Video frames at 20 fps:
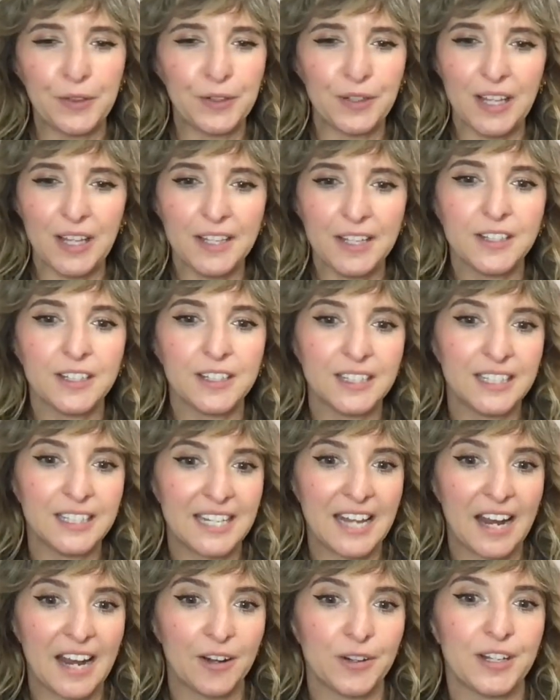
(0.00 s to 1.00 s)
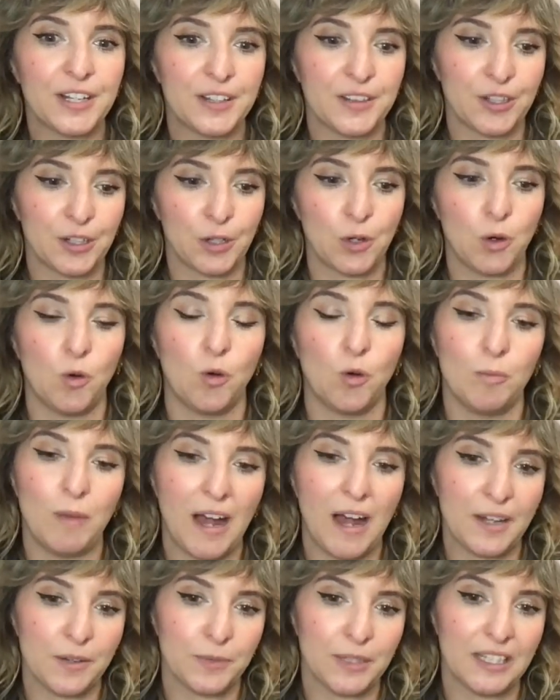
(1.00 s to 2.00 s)
They're like the canary in the coal
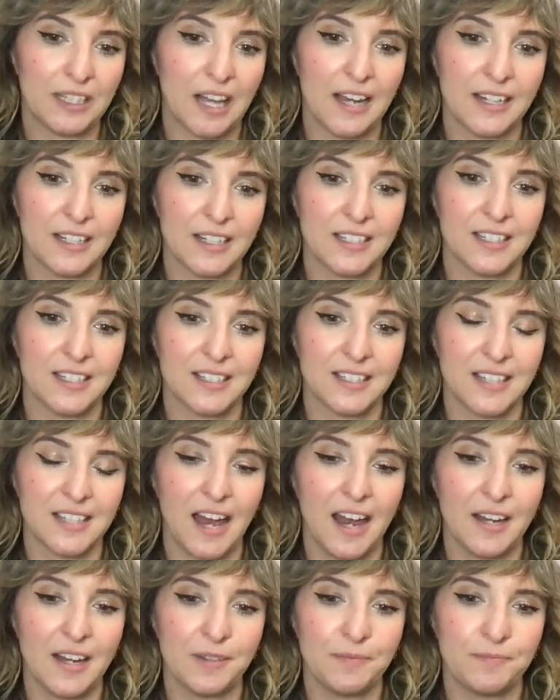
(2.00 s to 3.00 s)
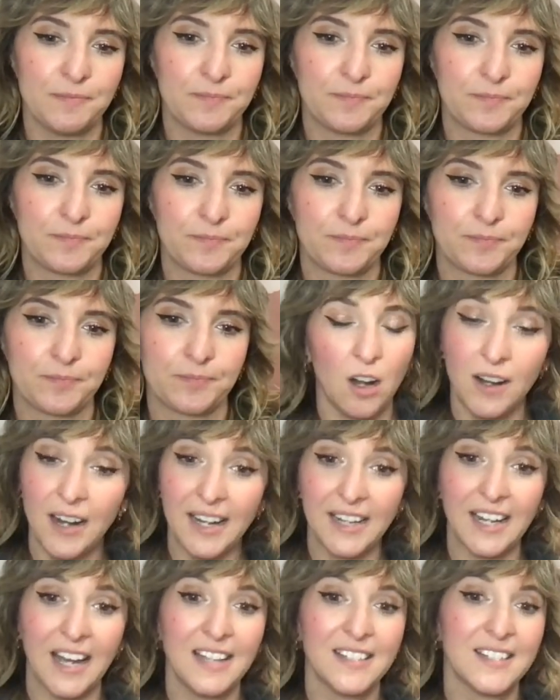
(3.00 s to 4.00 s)
mine, we like to say. All
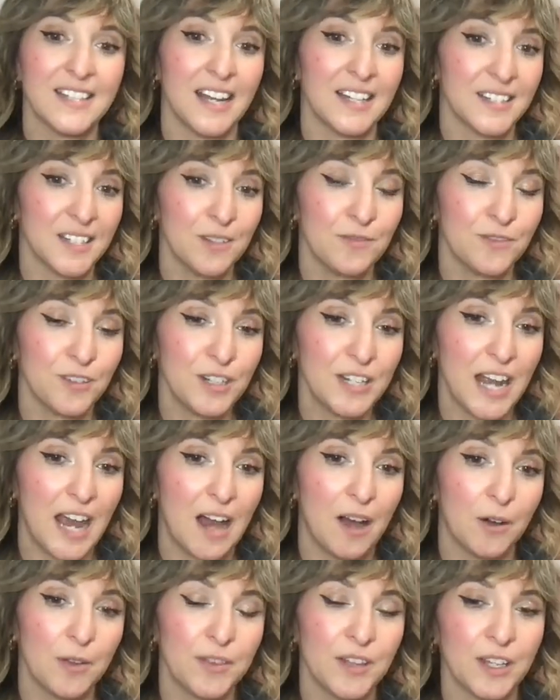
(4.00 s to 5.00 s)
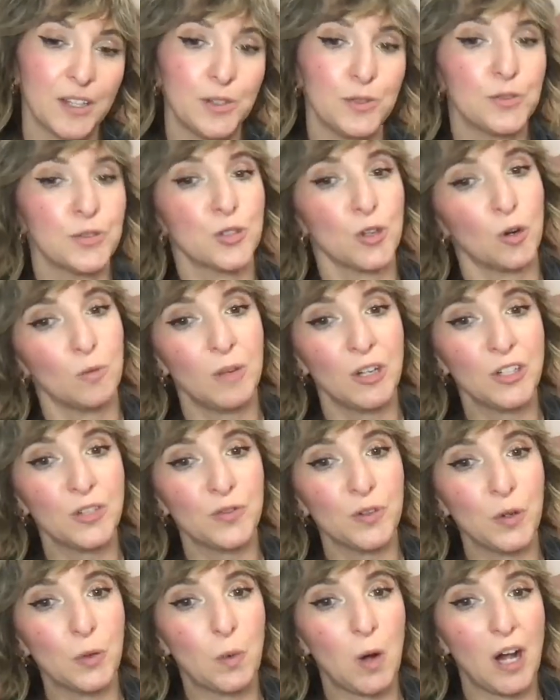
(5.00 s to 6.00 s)
right, guys, that's it for now. Thank you so
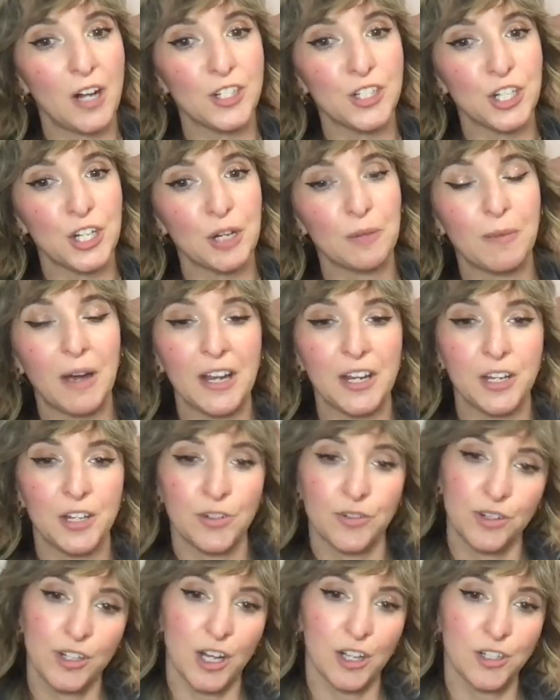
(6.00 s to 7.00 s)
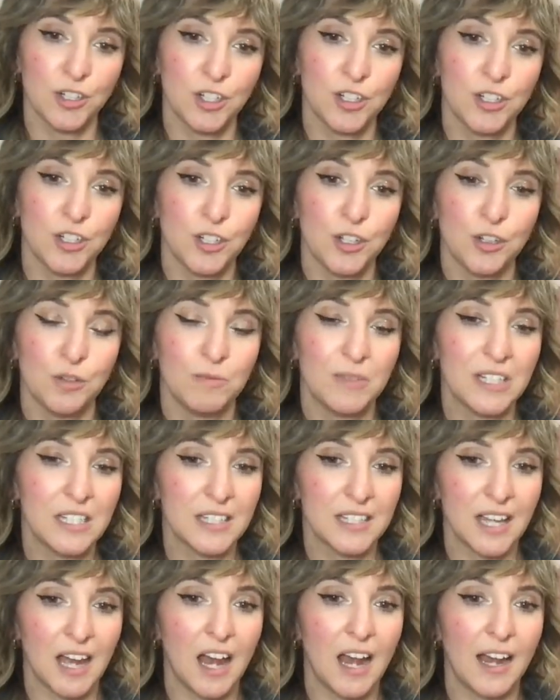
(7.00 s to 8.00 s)
much for watching my Introduction to Human
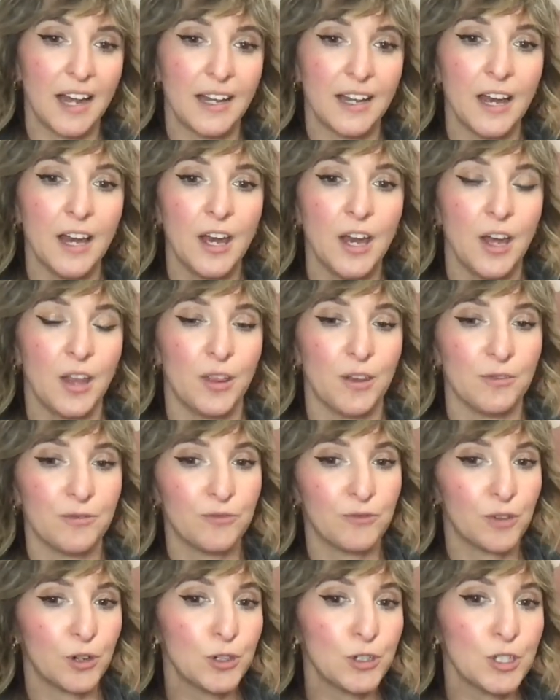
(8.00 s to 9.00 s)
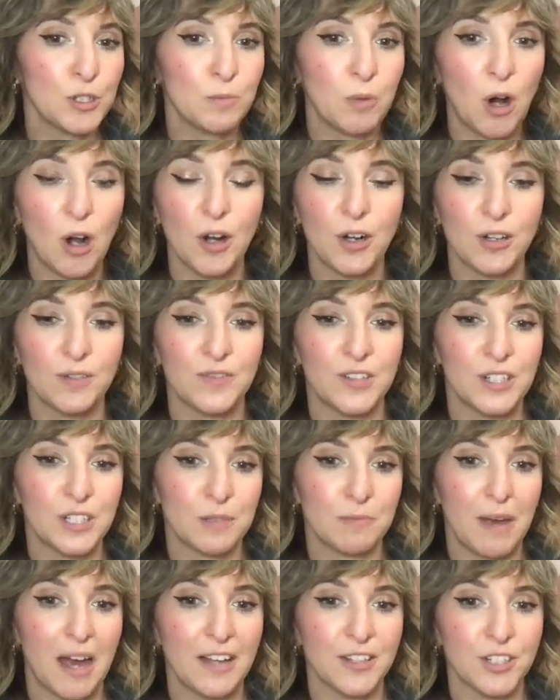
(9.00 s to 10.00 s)
Design, the first part of
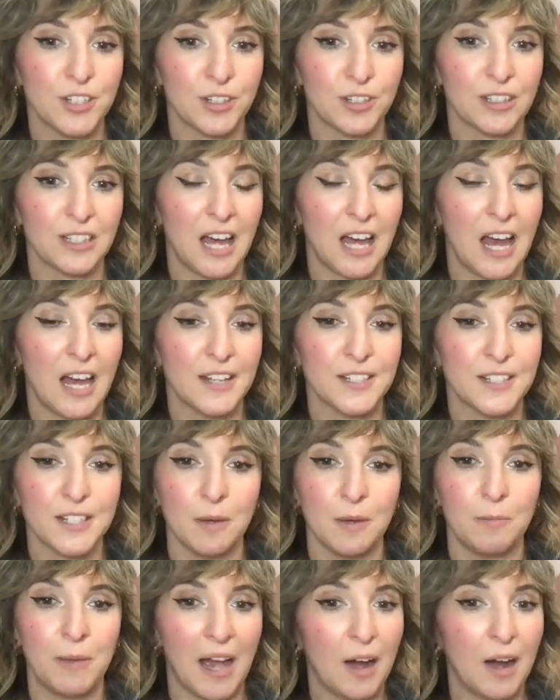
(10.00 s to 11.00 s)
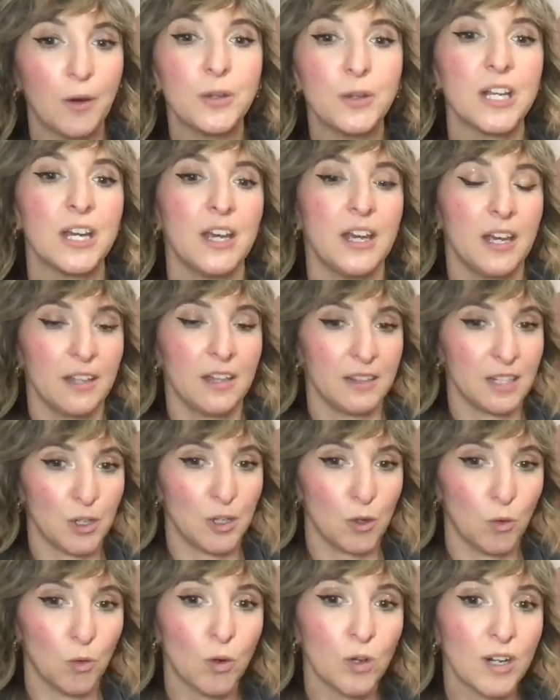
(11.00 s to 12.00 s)
this masterclass about
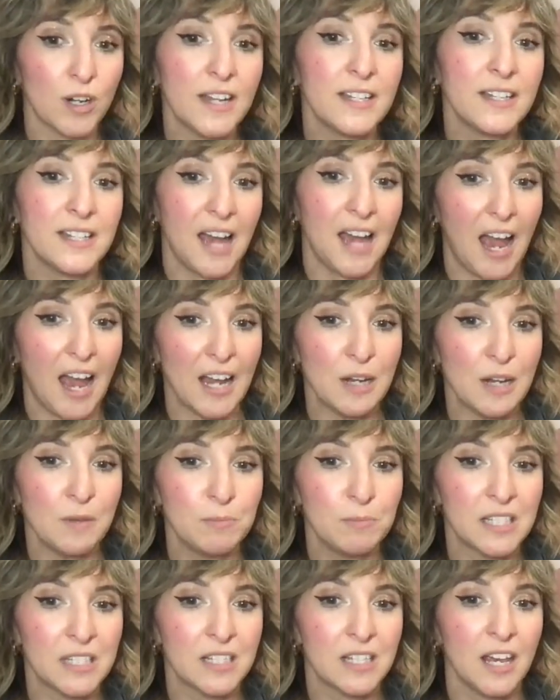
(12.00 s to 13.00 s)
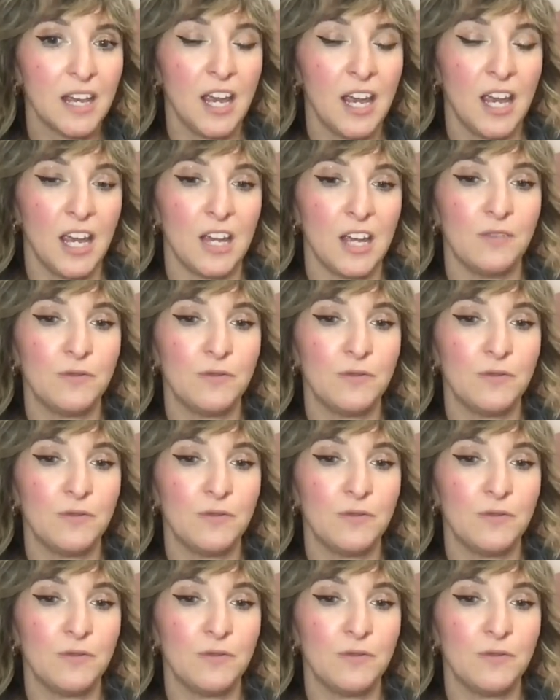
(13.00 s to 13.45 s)
the aura types.